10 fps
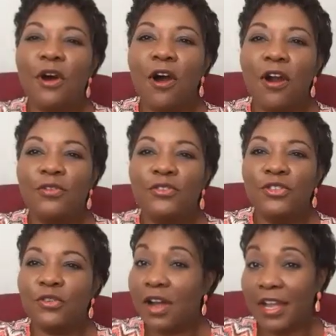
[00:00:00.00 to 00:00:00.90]
are
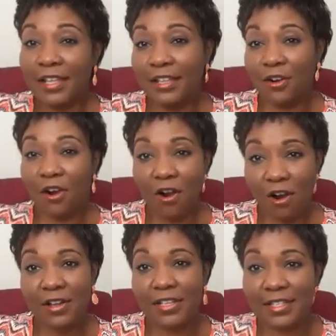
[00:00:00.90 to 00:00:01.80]
trying their
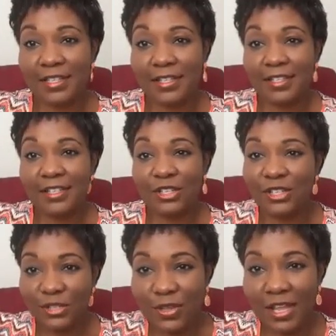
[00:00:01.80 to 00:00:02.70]
hardest to
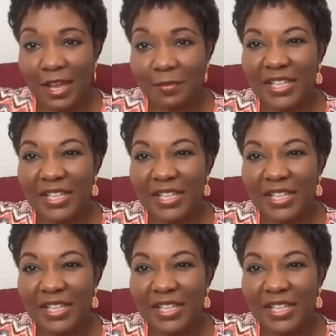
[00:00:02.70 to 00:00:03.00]
do that,